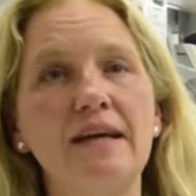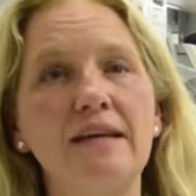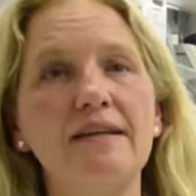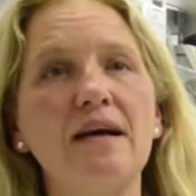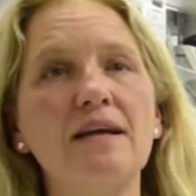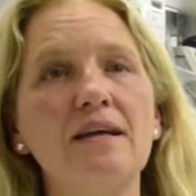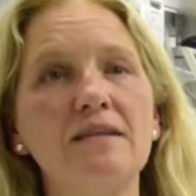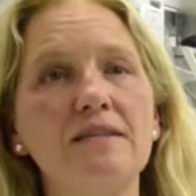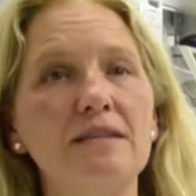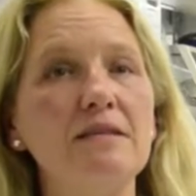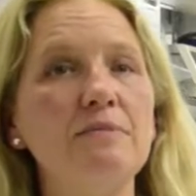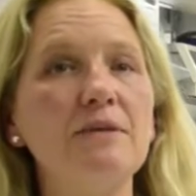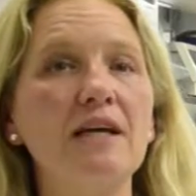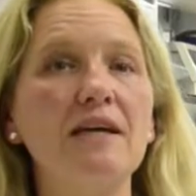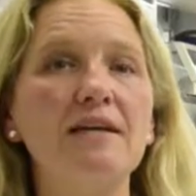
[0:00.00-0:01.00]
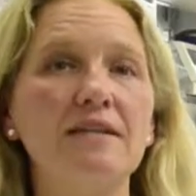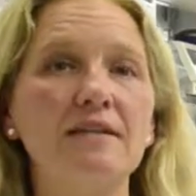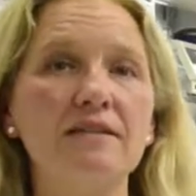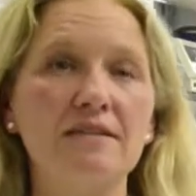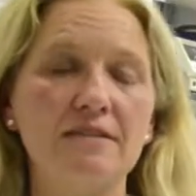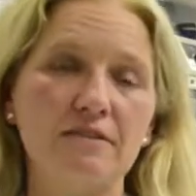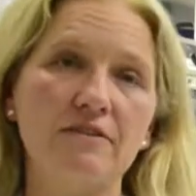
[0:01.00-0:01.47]
in academia,
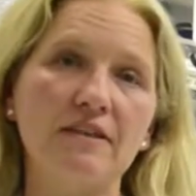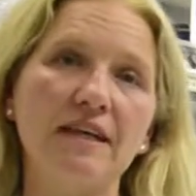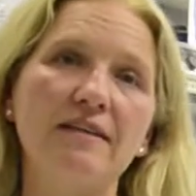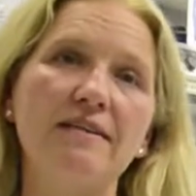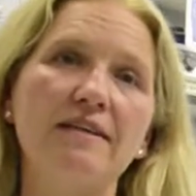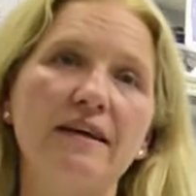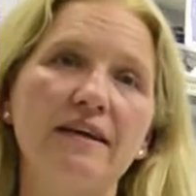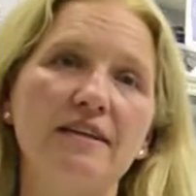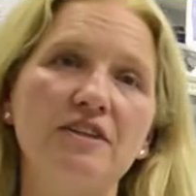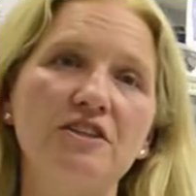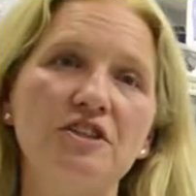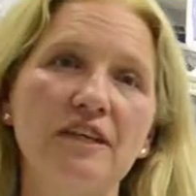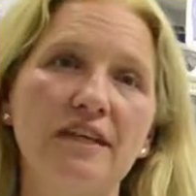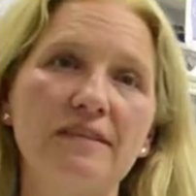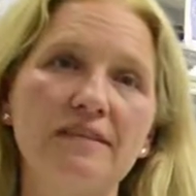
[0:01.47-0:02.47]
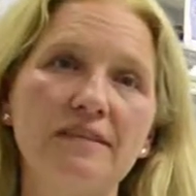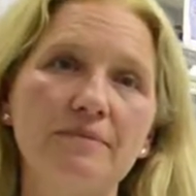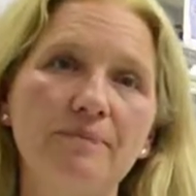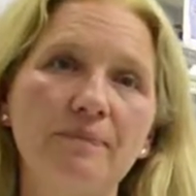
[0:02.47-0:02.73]
industry and the NHS.